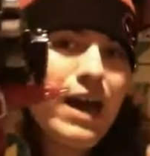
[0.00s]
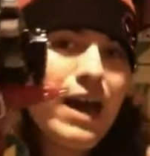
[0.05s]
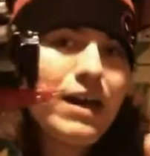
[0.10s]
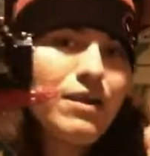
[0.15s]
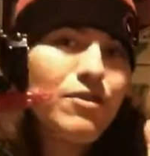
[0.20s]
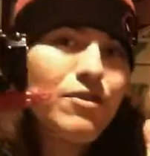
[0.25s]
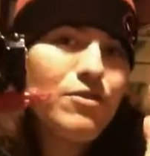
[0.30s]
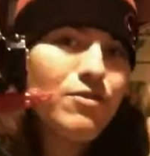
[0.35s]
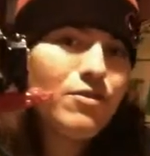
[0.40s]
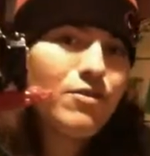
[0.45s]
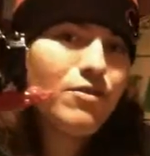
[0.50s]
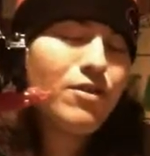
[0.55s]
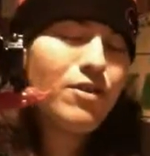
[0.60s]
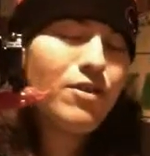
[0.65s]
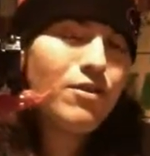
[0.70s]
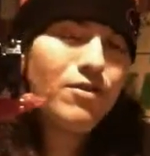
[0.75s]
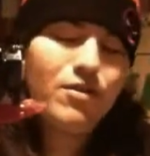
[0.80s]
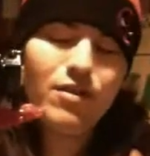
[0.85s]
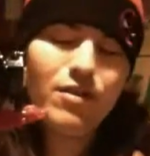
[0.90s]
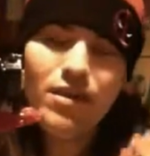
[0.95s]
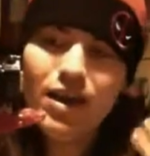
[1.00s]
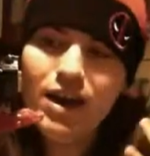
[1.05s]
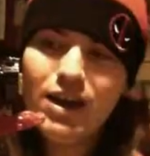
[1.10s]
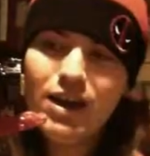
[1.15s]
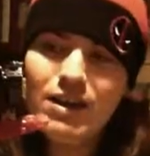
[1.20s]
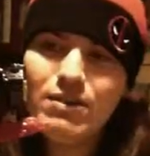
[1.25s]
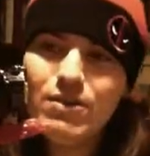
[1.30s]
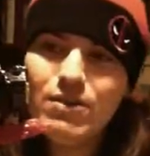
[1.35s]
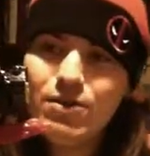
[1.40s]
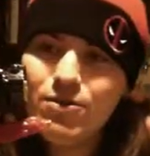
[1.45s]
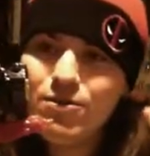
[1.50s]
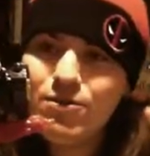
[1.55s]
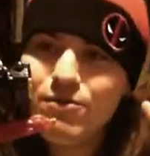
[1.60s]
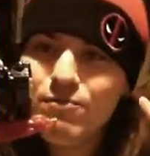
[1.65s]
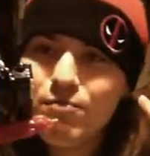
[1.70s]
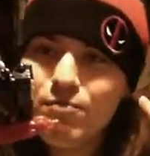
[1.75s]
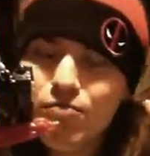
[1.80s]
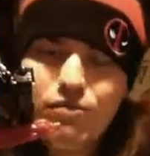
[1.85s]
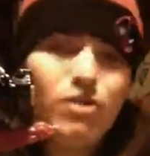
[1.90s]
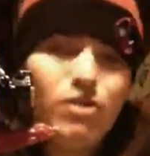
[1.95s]
is just, this just
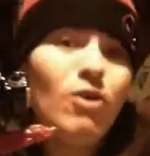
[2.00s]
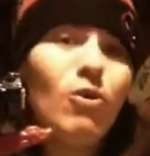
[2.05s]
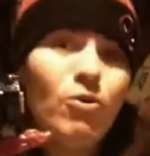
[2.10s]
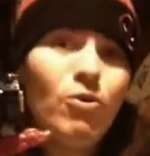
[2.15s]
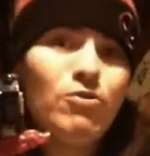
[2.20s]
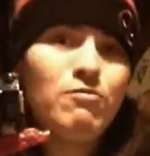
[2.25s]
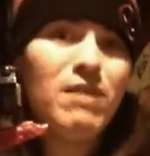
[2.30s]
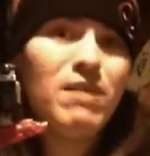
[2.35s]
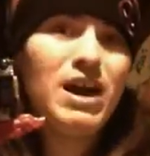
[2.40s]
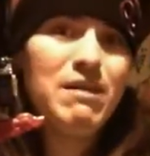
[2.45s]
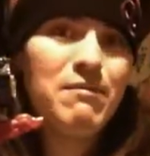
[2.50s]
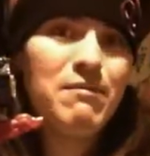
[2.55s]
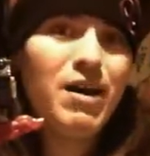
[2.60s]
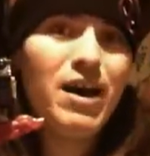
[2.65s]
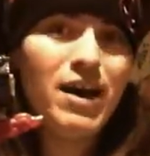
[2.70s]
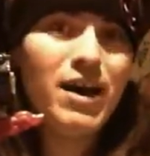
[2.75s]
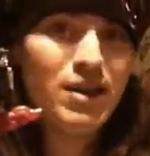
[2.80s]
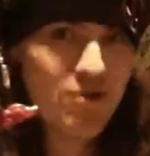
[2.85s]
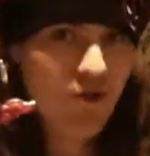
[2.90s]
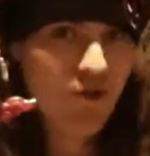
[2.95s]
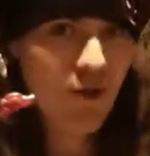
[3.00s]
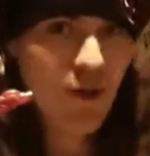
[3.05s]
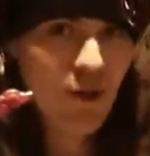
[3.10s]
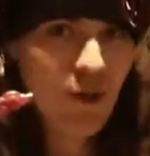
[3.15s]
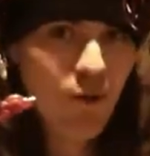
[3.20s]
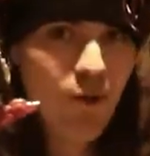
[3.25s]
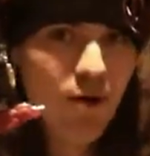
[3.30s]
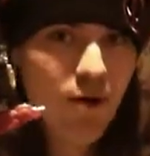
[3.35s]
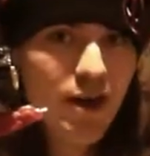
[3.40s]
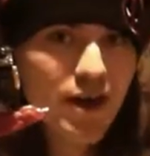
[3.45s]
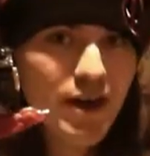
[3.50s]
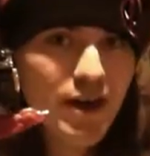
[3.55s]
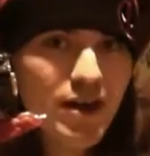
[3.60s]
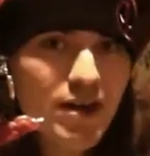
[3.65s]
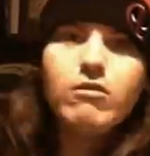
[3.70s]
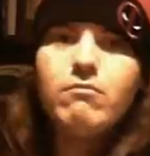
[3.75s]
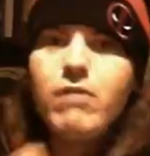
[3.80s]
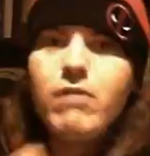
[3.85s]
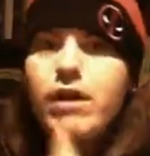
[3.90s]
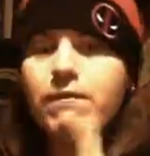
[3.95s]
blows my mind all the way.
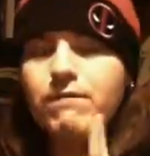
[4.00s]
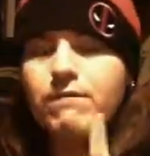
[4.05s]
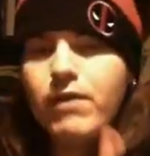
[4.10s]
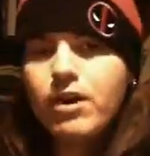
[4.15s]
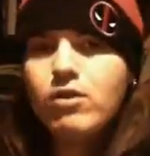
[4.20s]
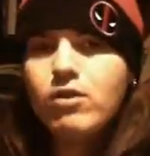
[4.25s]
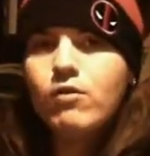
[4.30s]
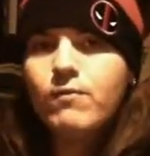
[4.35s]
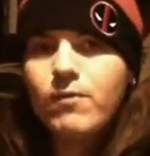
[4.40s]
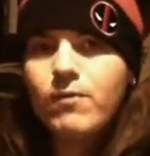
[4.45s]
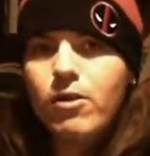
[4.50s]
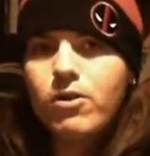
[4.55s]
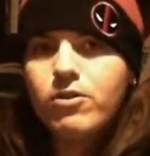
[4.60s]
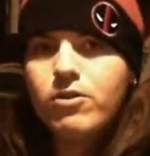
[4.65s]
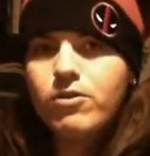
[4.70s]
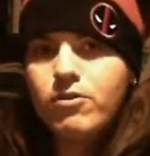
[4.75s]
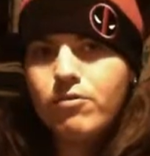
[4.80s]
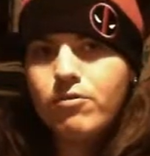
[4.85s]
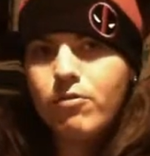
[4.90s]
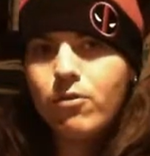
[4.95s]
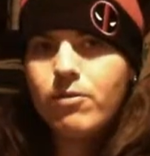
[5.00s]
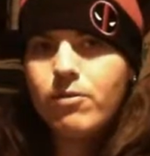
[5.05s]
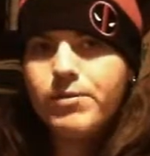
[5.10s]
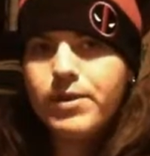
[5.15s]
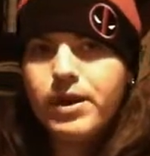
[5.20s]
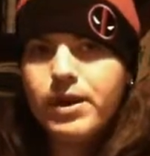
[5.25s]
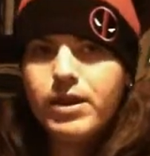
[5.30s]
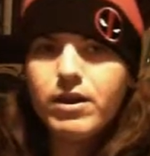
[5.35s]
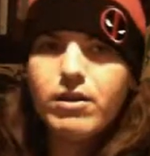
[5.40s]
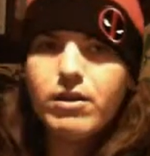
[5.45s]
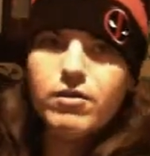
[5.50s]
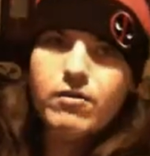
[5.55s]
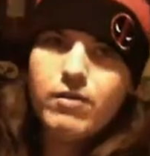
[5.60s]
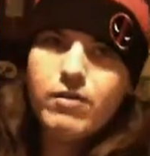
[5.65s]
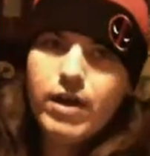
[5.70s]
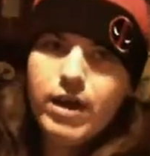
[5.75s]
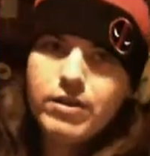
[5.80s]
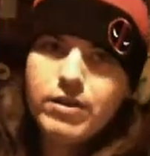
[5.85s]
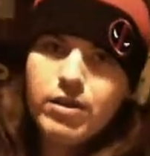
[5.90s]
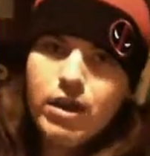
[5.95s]
My final verdict to this whole thing is
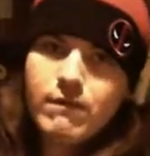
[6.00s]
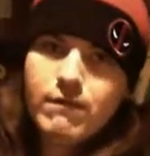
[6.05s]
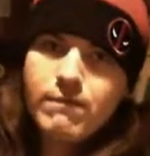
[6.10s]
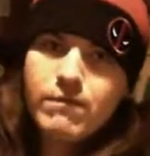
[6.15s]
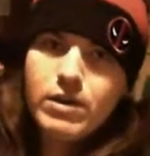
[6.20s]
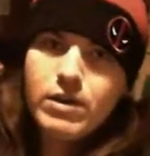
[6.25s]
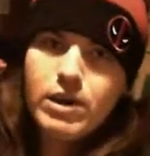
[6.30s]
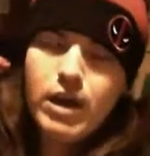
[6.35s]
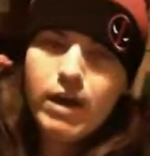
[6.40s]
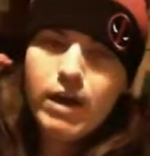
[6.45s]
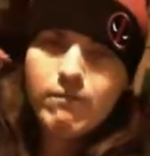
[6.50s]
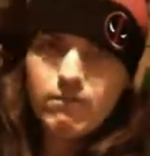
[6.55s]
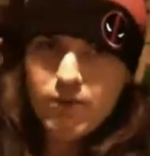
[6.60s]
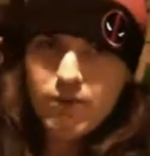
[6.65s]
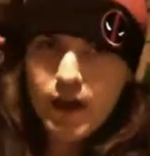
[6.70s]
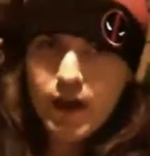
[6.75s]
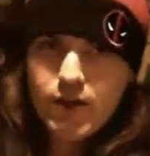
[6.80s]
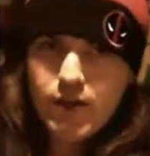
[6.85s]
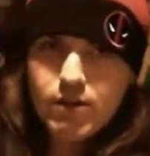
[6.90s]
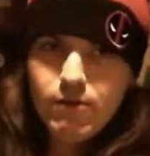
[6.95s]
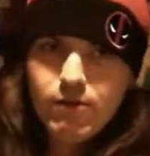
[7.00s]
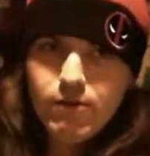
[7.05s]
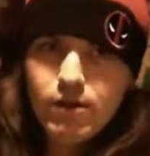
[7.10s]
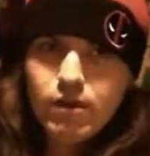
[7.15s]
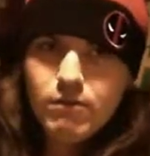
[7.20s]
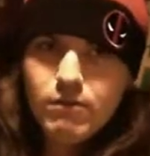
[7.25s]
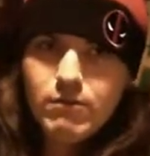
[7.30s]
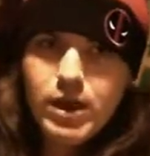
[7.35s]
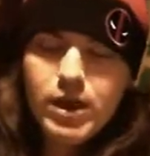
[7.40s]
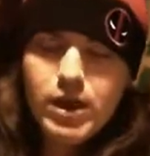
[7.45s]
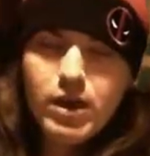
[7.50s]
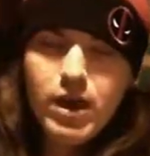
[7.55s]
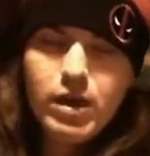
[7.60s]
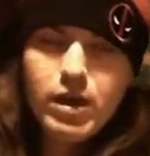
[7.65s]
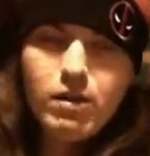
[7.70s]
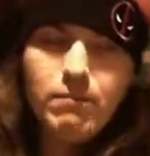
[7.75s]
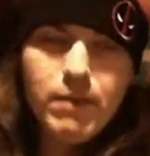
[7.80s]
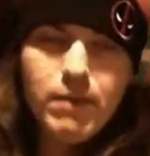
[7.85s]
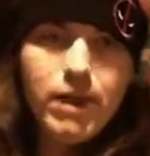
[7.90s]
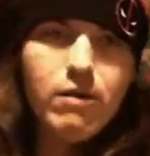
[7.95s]
that definitely I highly recommend getting
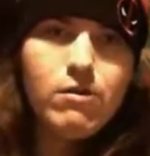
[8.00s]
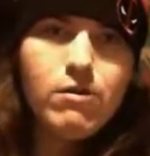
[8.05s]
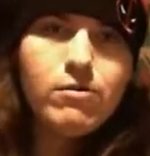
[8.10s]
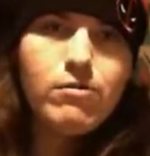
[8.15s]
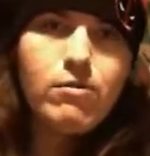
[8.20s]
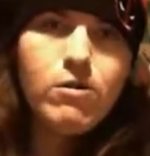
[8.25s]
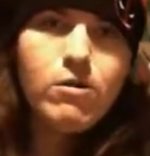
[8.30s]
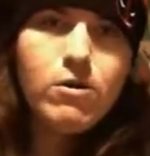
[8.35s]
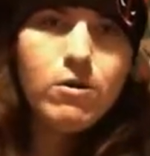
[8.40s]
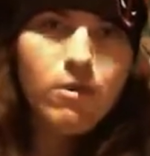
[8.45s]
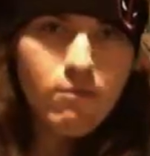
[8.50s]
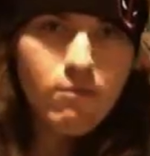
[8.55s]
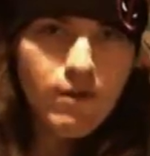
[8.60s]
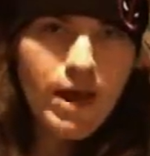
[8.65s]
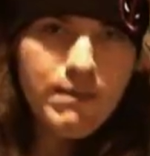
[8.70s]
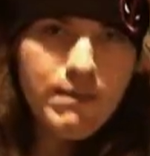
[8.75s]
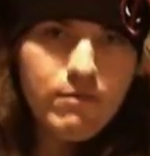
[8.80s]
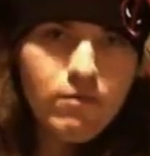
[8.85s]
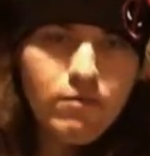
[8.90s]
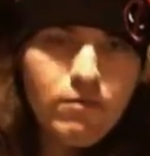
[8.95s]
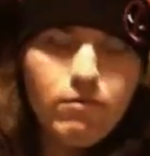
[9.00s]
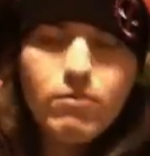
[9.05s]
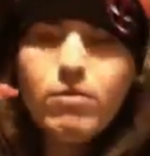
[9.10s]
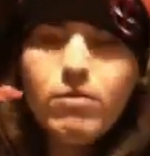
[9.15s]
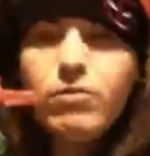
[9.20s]
the Parazord and the Raptor Zord,